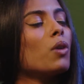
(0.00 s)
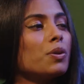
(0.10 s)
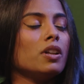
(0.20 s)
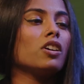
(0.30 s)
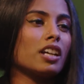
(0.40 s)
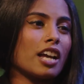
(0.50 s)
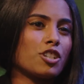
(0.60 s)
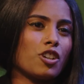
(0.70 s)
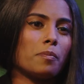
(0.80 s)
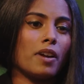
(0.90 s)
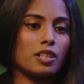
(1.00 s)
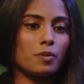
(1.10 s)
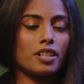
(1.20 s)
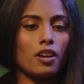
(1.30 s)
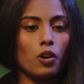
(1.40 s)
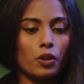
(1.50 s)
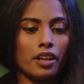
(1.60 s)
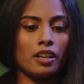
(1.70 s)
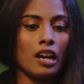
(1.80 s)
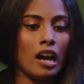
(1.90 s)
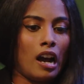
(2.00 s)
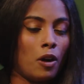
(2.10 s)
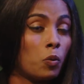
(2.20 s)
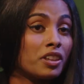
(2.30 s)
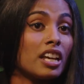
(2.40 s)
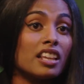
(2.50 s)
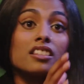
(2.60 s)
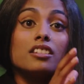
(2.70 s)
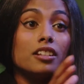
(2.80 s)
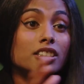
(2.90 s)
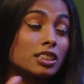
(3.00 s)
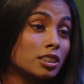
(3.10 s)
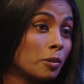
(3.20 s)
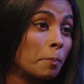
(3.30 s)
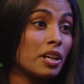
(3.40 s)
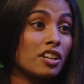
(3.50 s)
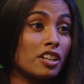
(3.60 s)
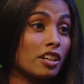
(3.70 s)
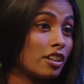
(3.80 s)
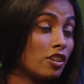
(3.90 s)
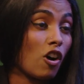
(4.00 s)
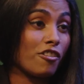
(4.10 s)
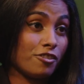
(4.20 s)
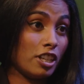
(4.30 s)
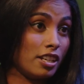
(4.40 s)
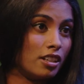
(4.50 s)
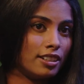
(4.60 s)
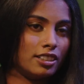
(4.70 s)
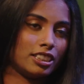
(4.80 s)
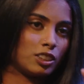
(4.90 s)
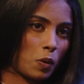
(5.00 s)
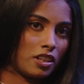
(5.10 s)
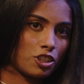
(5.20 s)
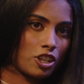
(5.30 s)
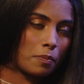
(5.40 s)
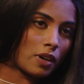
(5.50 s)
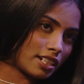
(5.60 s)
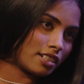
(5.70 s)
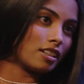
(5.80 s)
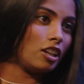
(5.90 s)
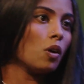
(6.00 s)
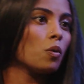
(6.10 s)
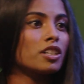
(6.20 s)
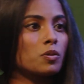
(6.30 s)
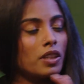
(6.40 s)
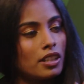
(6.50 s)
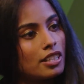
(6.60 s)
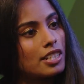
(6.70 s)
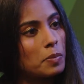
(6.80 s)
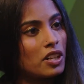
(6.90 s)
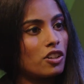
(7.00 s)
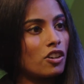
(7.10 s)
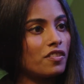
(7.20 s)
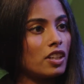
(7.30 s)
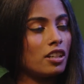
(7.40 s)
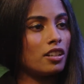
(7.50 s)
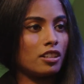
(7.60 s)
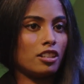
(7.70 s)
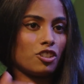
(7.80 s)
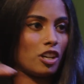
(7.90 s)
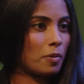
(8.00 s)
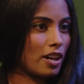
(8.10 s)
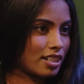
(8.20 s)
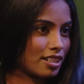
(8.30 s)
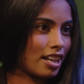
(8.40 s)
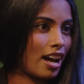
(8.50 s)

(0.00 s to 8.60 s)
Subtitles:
When we're looking at share price, we say, okay, within this period of the year, this is when the share price is the lowest. Within this period of the year, the share price is the